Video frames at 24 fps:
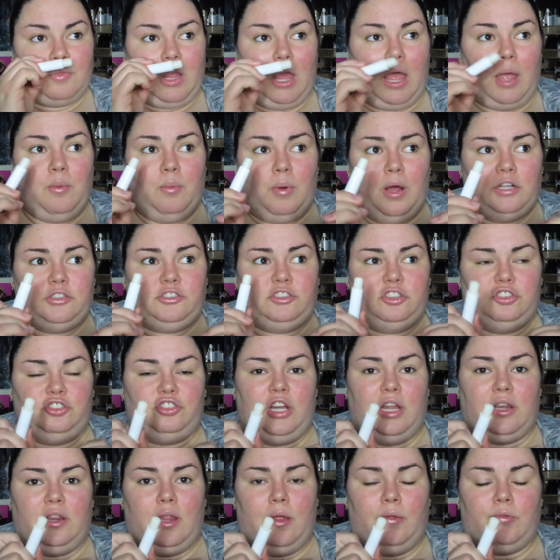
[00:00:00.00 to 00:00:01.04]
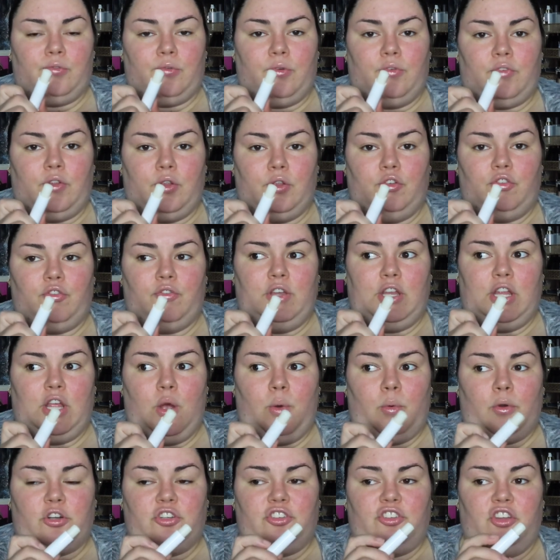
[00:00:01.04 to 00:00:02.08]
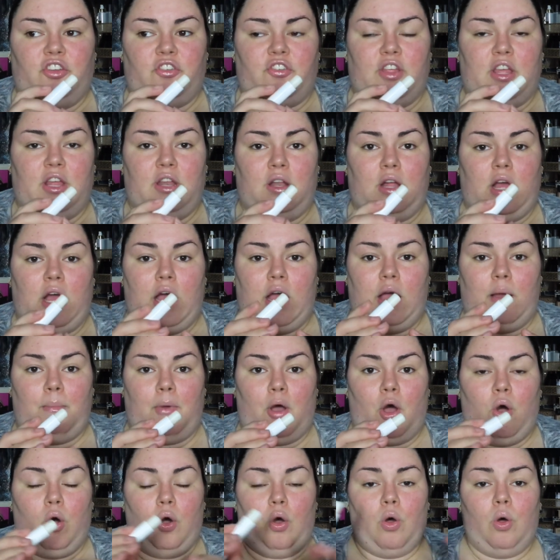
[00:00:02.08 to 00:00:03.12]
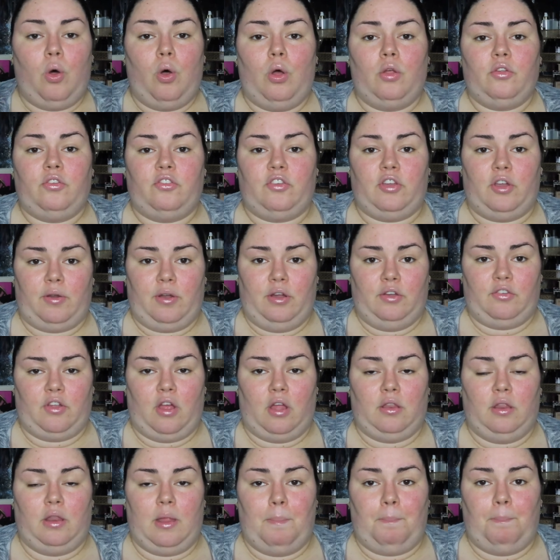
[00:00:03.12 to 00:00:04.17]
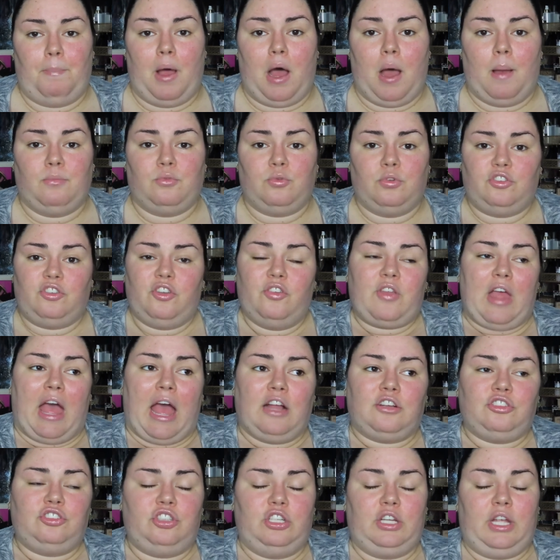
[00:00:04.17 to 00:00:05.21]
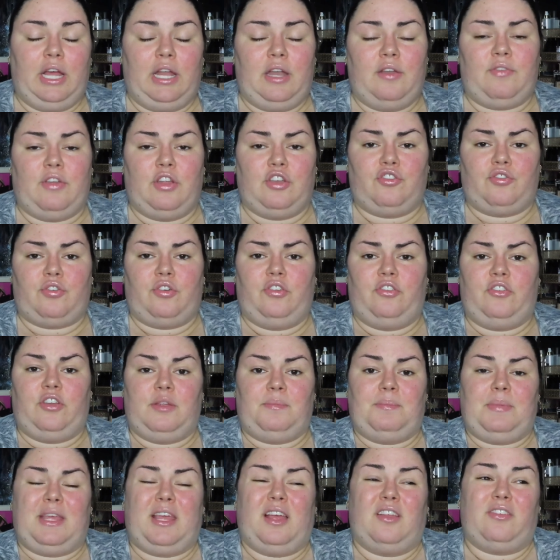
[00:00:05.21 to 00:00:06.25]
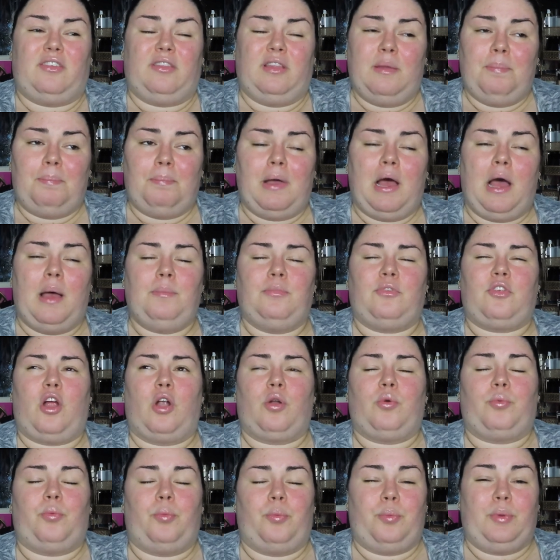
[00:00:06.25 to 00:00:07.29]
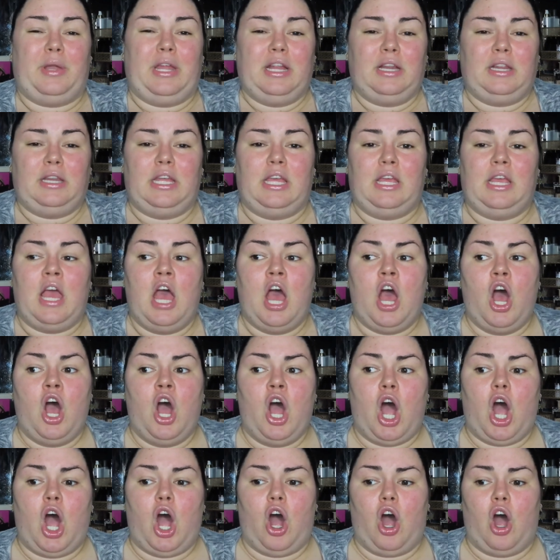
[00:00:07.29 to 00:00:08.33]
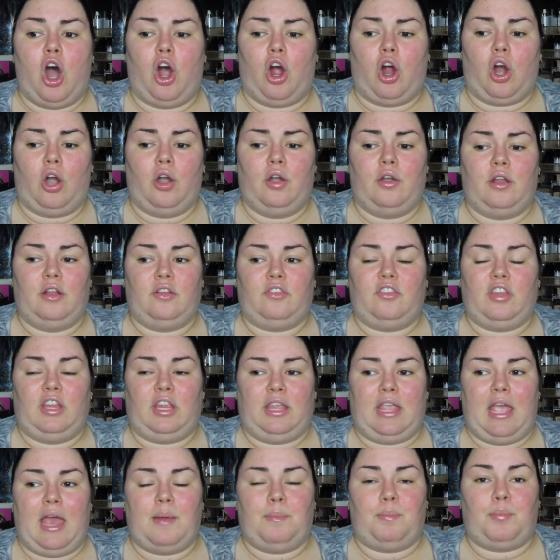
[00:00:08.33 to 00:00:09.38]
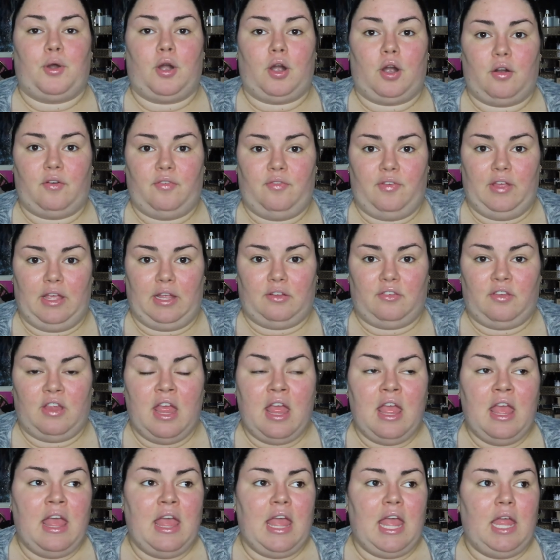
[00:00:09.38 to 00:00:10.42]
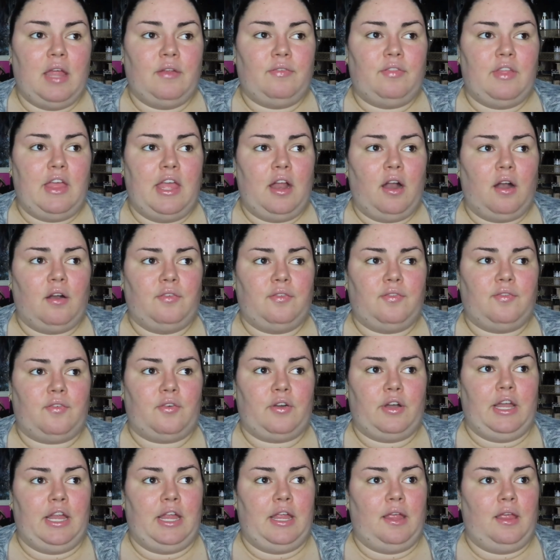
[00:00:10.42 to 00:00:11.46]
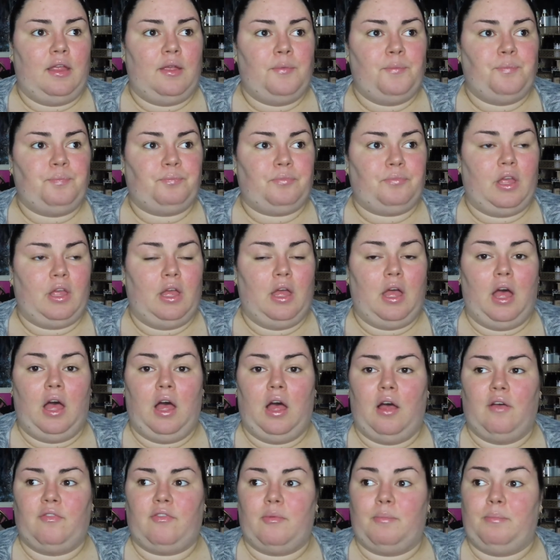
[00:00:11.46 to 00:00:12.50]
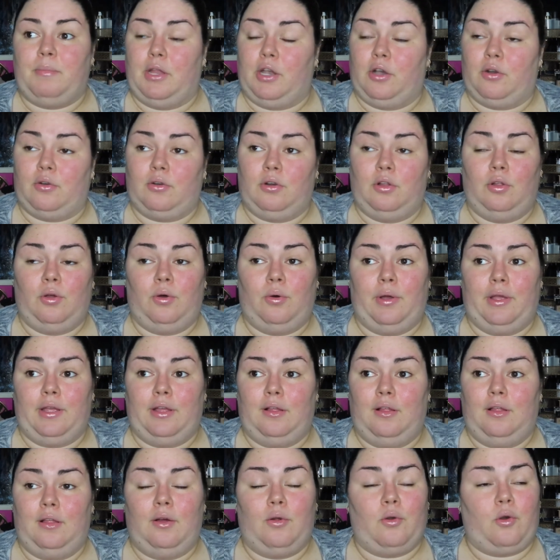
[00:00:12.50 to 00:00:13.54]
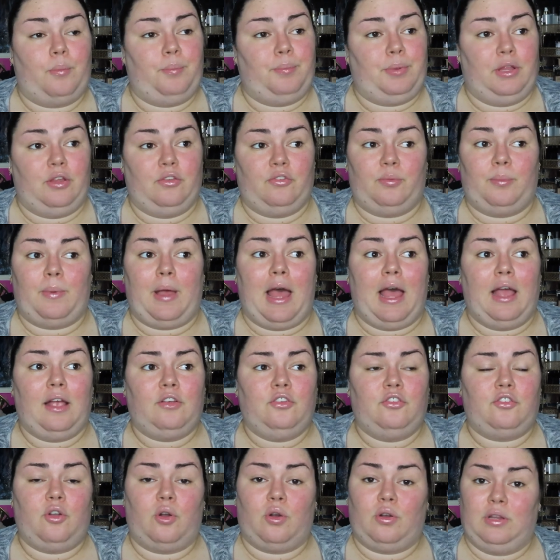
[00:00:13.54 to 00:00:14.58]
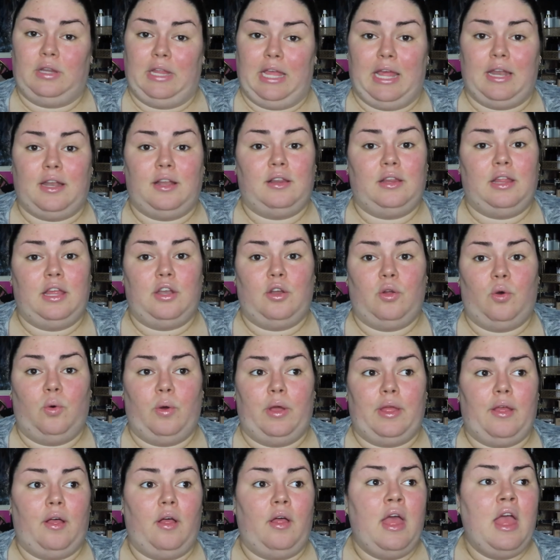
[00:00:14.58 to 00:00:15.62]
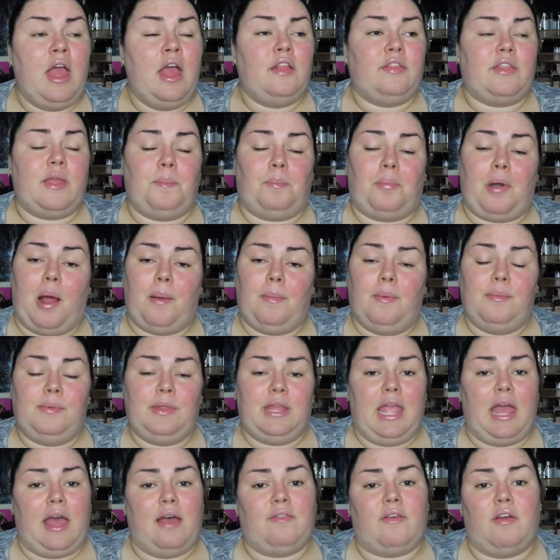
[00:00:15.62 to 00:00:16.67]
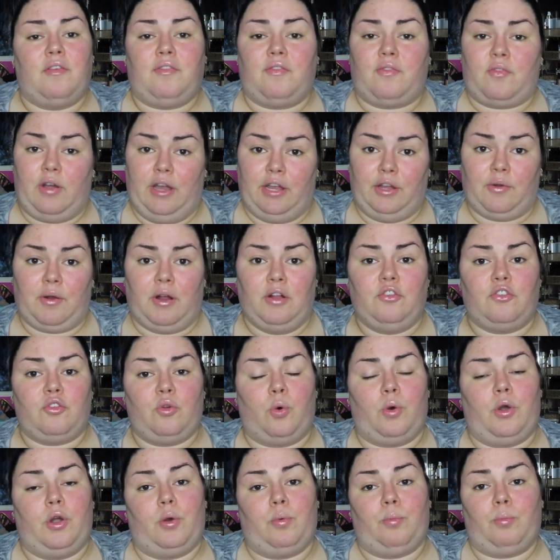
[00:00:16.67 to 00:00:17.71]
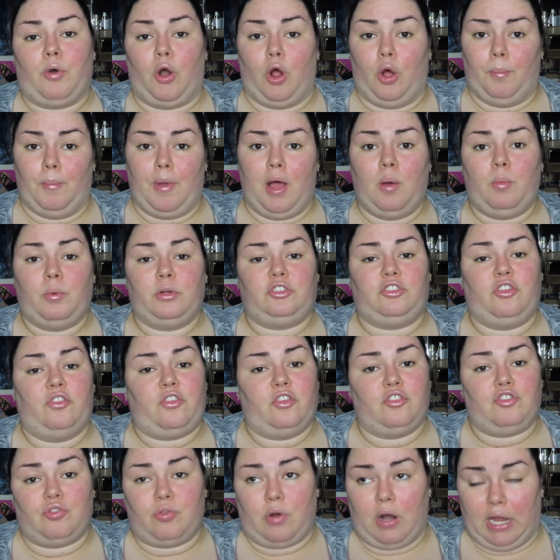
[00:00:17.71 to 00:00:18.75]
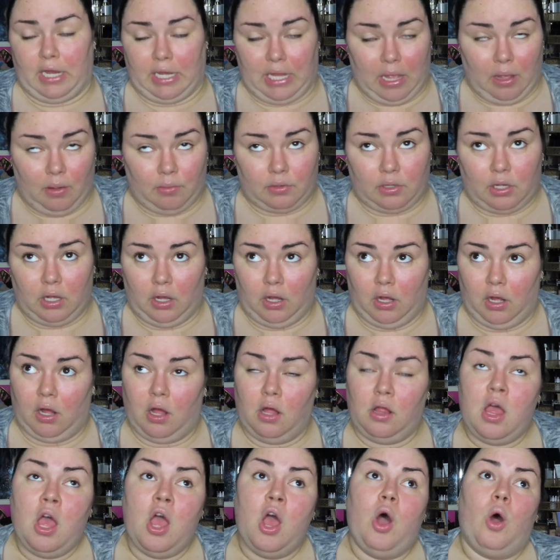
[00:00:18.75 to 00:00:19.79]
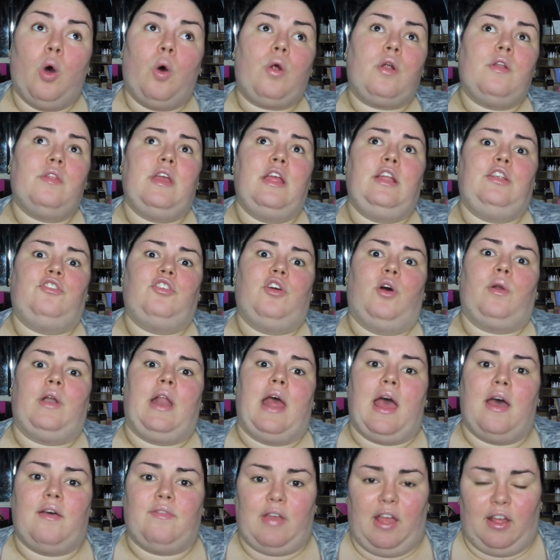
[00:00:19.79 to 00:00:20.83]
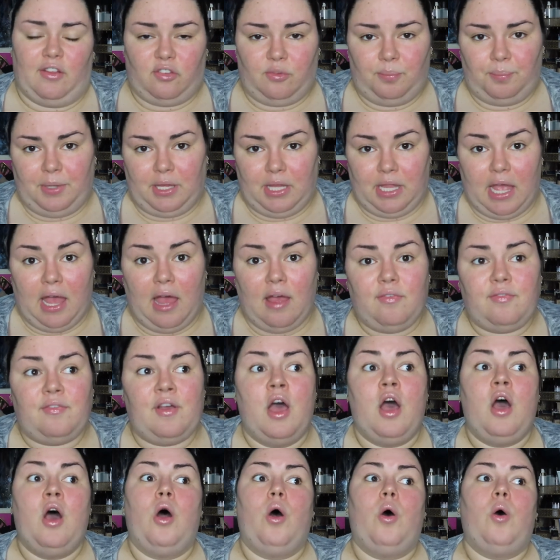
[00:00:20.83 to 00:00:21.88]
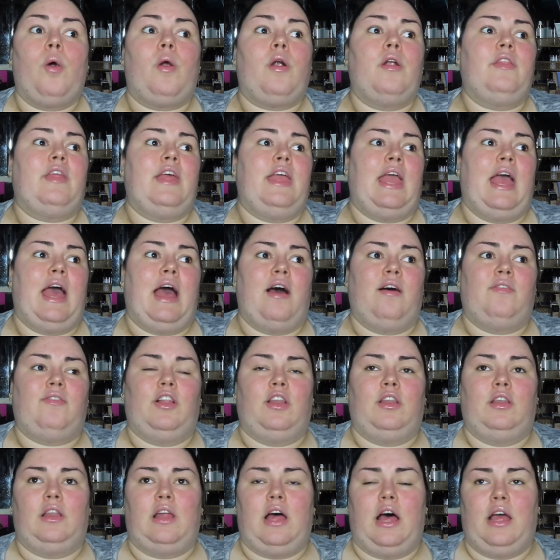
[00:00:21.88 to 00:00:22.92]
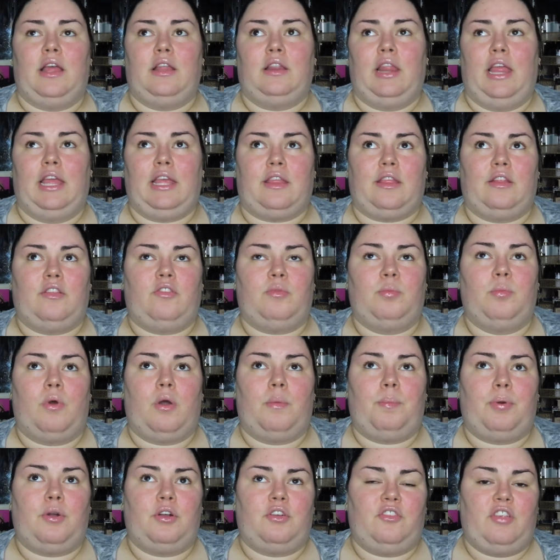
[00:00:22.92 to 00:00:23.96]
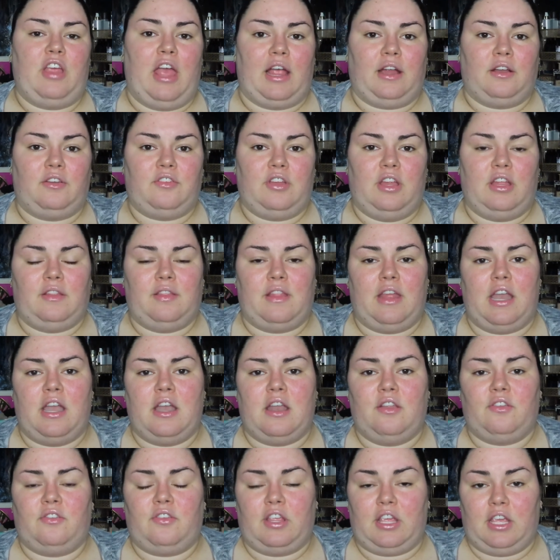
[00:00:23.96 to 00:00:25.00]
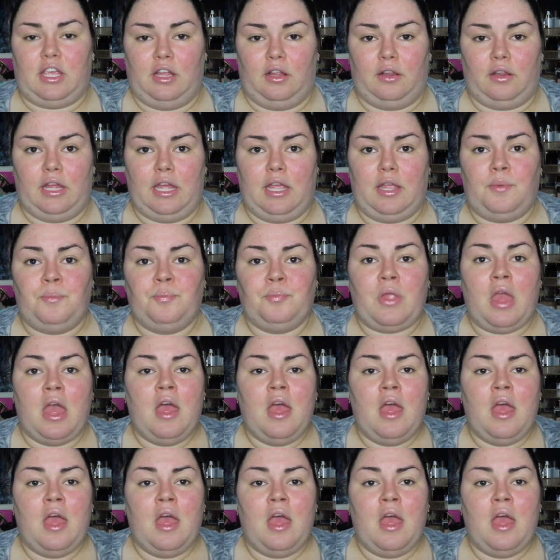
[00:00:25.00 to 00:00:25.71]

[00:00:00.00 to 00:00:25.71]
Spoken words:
I watched a Jen Loves Reviews video where she did a whole series on lip balms, which is actually kind of interesting because lip balms are really hard to get perfect. If they are free of mineral oil or beeswax or lanolin oil, they probably have a fragrance or an aroma, which is a drying alcohol, or they don't have SPF, or they have a lot, like, it's more protecting than it is healing.